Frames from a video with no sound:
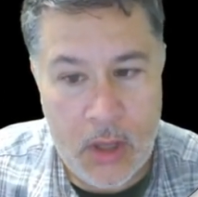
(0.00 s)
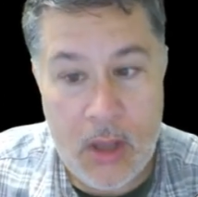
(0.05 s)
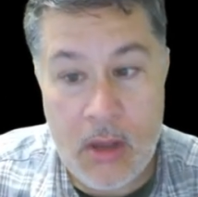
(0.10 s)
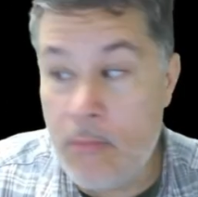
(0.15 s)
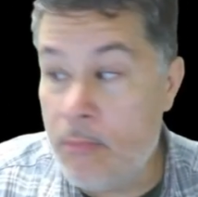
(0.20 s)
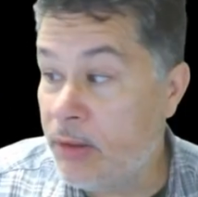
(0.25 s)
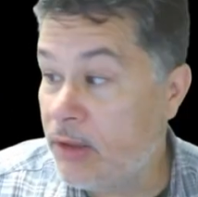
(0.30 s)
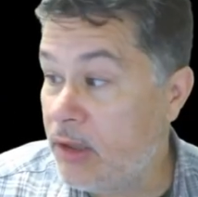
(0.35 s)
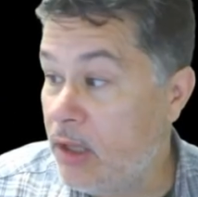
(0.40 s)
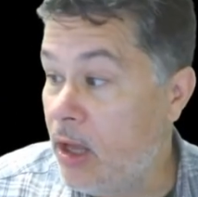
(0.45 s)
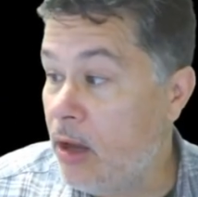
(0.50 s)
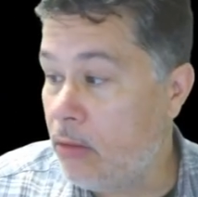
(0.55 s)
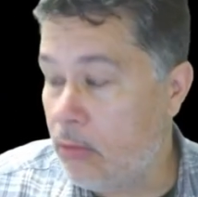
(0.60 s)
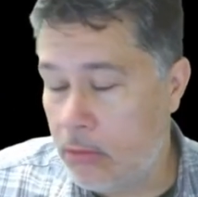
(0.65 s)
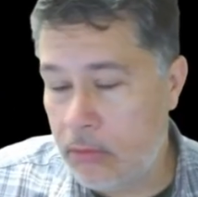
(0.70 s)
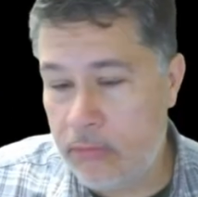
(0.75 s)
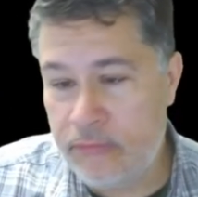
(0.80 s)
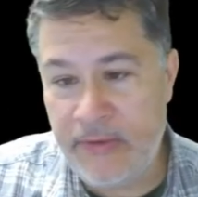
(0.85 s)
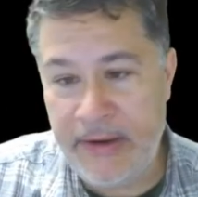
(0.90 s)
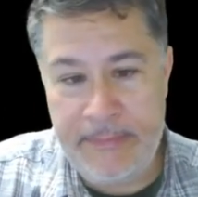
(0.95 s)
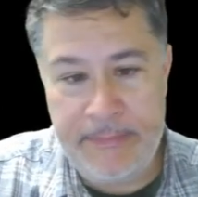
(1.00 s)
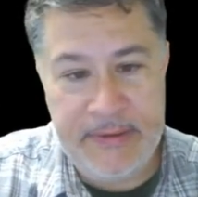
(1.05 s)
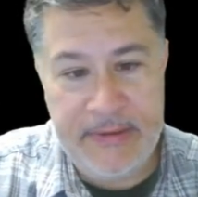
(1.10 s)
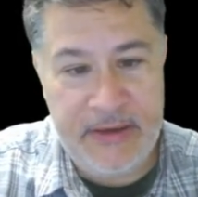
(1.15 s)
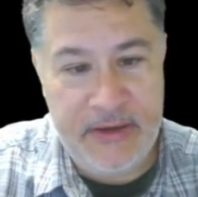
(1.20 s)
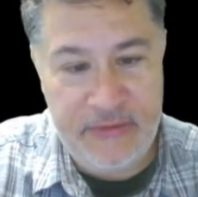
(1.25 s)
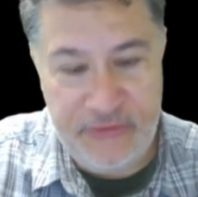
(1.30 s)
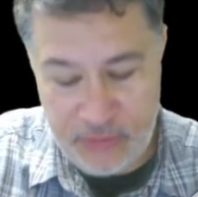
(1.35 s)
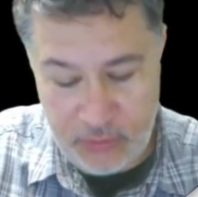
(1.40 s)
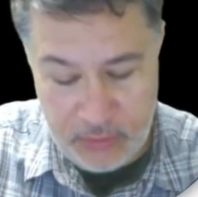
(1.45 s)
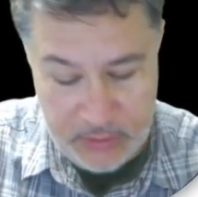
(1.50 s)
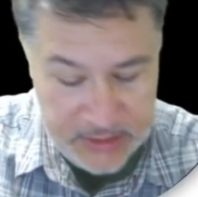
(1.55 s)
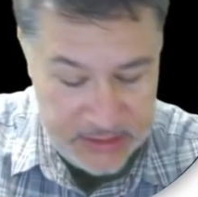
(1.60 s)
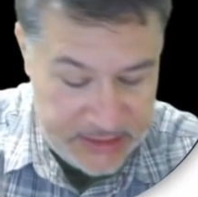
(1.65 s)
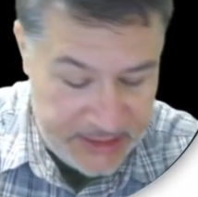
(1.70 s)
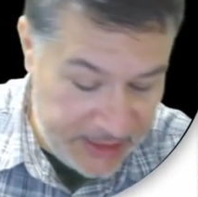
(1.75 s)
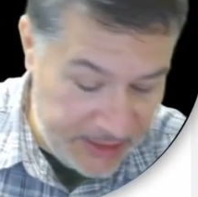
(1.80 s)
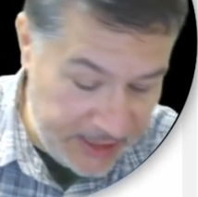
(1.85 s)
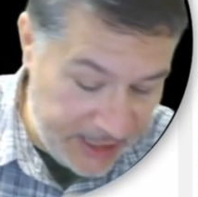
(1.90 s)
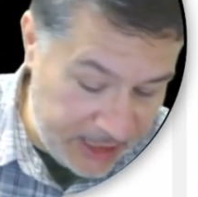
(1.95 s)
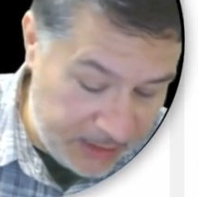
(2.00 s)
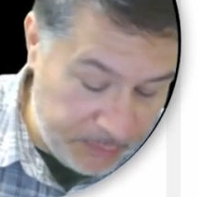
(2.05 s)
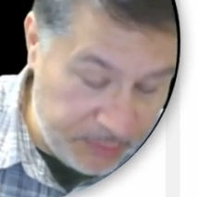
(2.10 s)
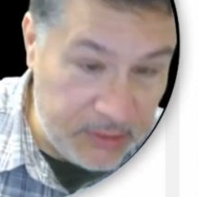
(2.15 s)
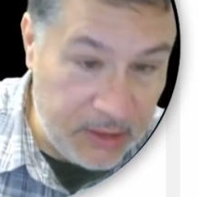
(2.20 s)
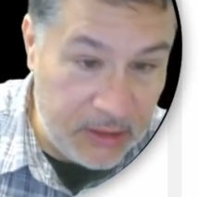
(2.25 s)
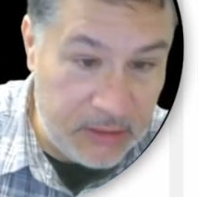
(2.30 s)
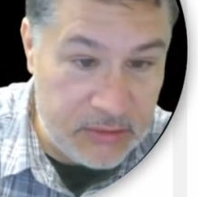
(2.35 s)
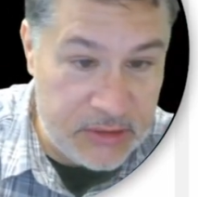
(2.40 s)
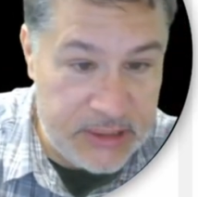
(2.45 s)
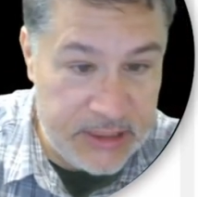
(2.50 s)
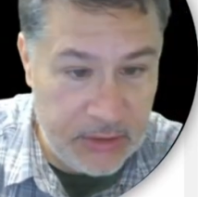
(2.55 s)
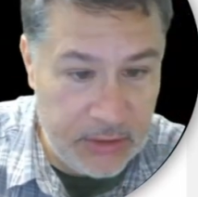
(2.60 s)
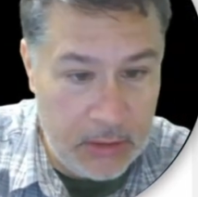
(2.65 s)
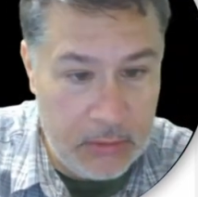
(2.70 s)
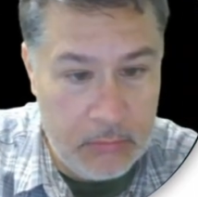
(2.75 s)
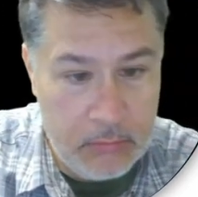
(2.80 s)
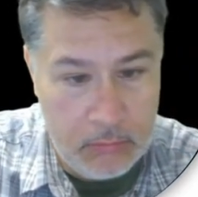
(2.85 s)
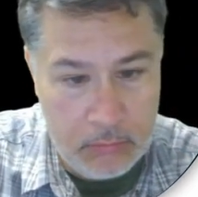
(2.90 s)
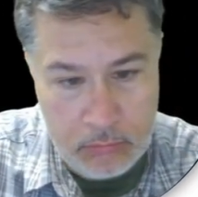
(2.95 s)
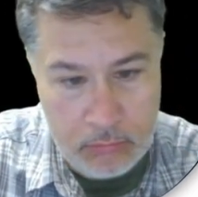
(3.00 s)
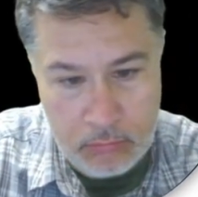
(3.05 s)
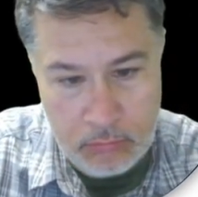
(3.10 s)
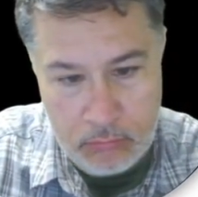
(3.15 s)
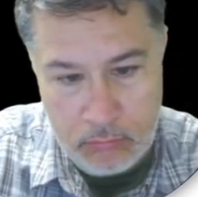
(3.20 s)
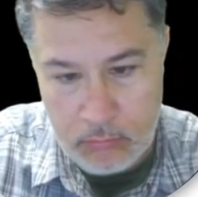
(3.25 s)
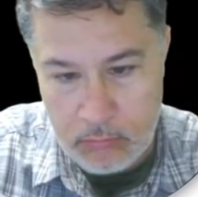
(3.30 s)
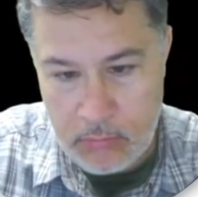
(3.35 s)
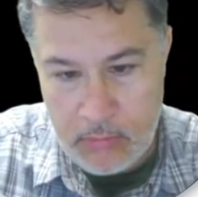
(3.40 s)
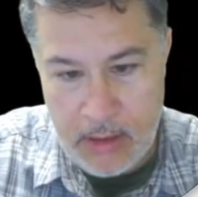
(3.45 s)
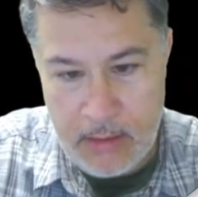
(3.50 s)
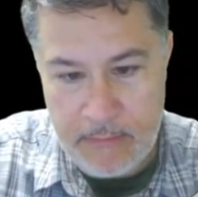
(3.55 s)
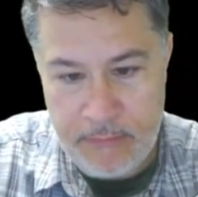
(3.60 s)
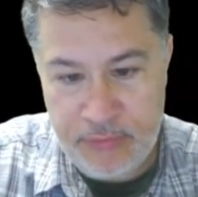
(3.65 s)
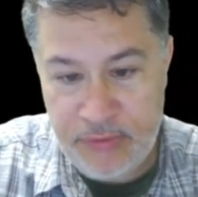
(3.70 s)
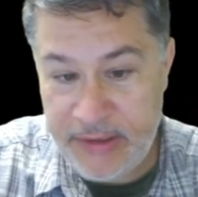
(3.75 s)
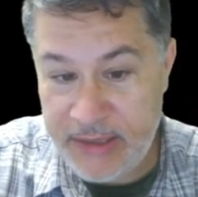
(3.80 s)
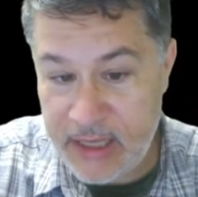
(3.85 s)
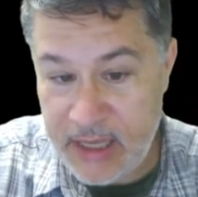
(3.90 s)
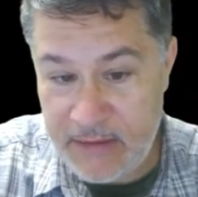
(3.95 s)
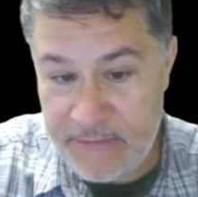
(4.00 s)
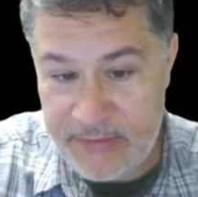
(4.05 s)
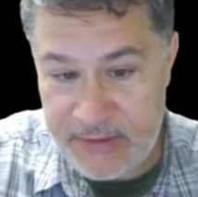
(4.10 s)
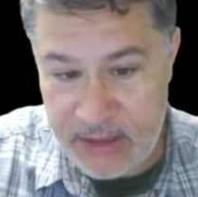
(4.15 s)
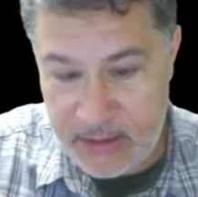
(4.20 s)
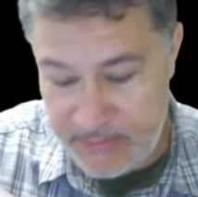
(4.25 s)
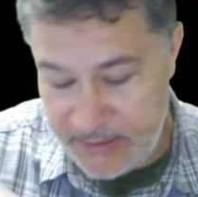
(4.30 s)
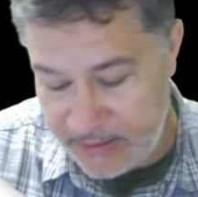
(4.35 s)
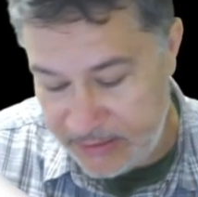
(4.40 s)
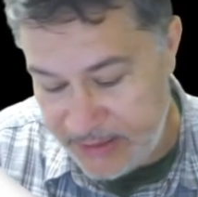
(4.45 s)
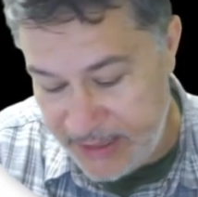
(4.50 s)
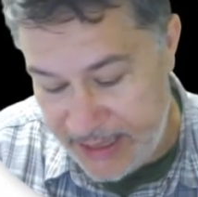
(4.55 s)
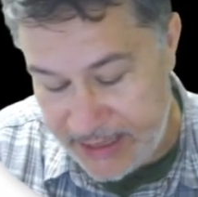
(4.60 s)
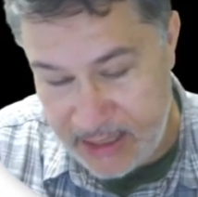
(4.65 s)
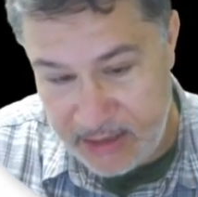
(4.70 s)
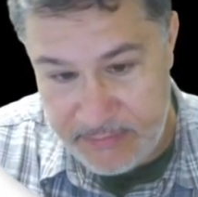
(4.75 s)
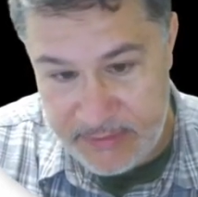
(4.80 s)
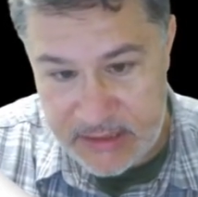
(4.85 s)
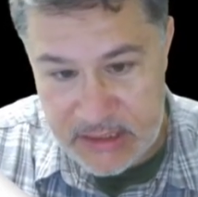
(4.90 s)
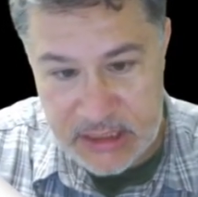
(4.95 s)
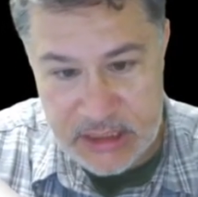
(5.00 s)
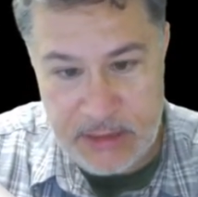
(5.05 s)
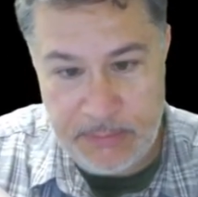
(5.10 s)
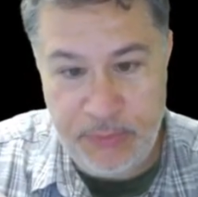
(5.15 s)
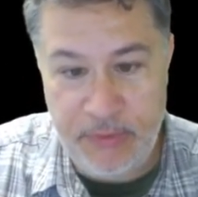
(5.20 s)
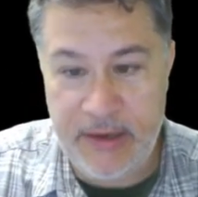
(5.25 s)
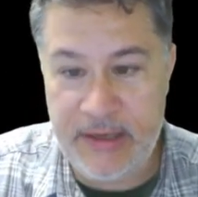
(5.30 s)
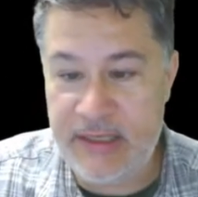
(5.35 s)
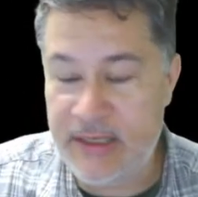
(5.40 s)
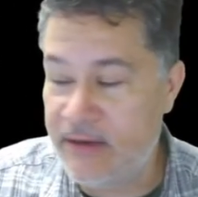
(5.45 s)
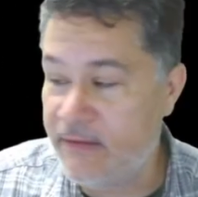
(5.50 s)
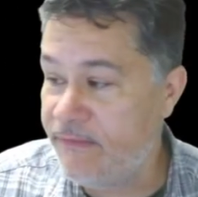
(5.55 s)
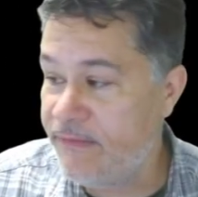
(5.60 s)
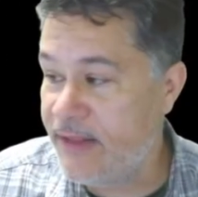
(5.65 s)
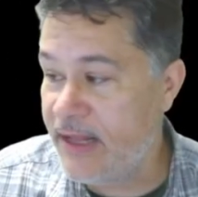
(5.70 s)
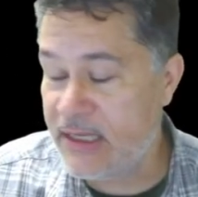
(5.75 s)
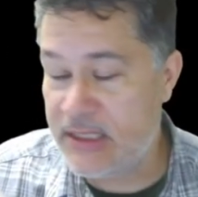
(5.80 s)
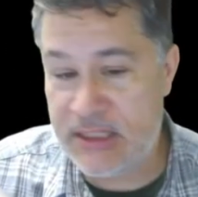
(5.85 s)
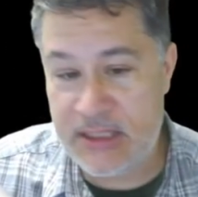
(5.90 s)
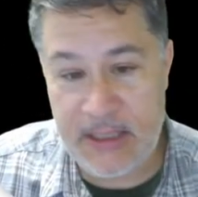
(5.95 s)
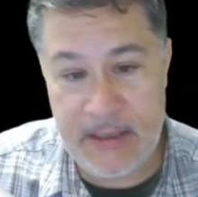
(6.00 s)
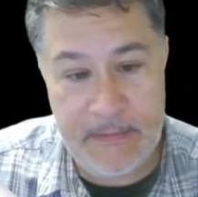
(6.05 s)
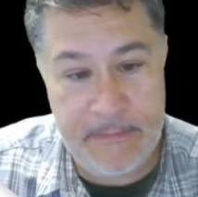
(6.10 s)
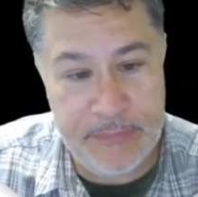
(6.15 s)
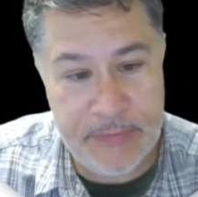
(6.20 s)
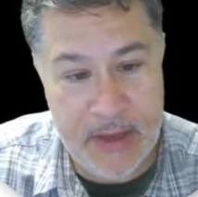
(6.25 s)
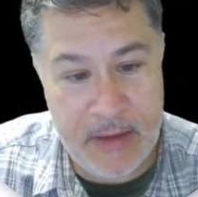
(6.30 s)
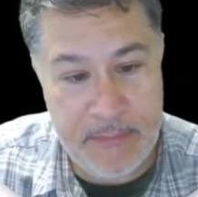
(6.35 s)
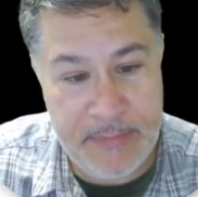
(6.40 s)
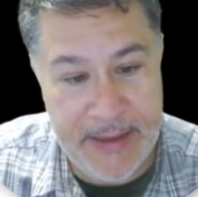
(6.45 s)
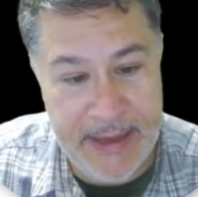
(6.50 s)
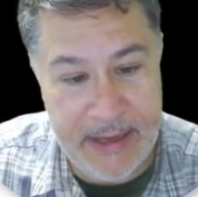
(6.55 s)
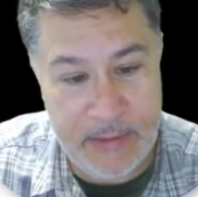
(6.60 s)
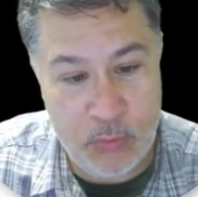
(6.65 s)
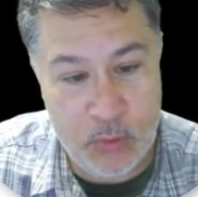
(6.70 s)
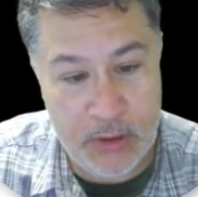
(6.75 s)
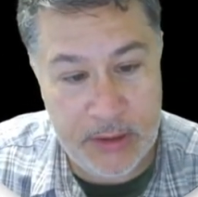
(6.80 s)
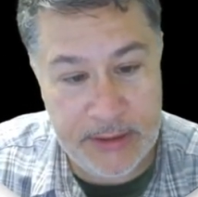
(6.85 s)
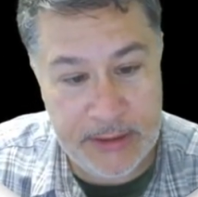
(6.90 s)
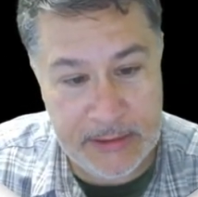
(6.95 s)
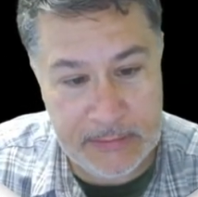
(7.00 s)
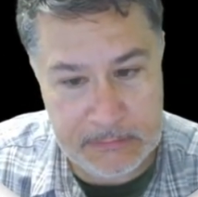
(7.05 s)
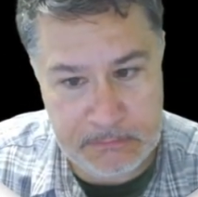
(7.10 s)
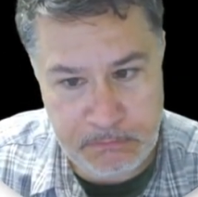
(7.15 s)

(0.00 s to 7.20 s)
Below, right? Because you always say like below zero. I'm pretty confident about that. I'd be disappointed if that's a bad word.